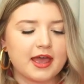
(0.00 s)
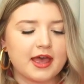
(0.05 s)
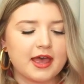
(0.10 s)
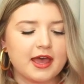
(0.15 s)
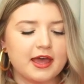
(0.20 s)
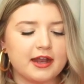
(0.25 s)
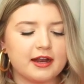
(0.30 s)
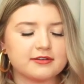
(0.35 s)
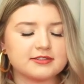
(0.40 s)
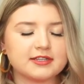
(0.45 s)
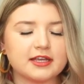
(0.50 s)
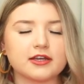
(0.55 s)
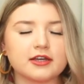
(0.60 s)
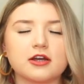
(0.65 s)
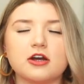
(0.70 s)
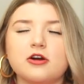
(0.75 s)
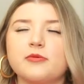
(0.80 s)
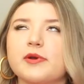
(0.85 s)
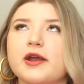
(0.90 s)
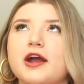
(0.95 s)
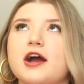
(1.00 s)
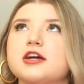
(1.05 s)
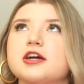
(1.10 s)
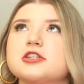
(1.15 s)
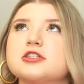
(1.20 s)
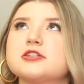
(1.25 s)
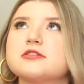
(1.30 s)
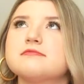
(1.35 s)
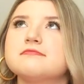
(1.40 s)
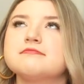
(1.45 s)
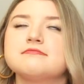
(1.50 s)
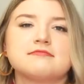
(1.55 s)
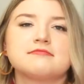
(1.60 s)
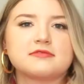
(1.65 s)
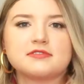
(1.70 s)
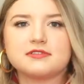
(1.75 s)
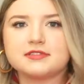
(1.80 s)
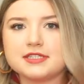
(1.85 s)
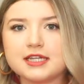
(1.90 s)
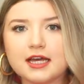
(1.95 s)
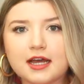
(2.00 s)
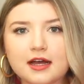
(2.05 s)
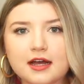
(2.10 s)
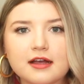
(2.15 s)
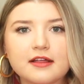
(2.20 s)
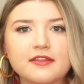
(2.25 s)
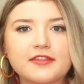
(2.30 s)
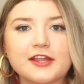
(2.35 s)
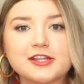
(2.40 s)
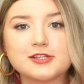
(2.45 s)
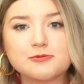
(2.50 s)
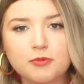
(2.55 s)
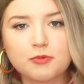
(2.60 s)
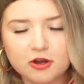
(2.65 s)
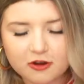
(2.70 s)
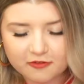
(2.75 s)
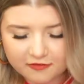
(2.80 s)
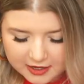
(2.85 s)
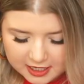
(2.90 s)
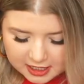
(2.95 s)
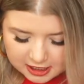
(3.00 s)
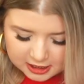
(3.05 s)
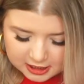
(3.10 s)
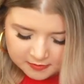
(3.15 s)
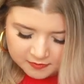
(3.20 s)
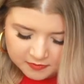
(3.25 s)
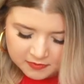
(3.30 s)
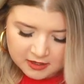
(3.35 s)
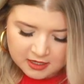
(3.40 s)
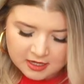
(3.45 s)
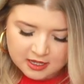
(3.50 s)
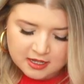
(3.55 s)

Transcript: And I was like, oh my gosh, duh, that's perfect.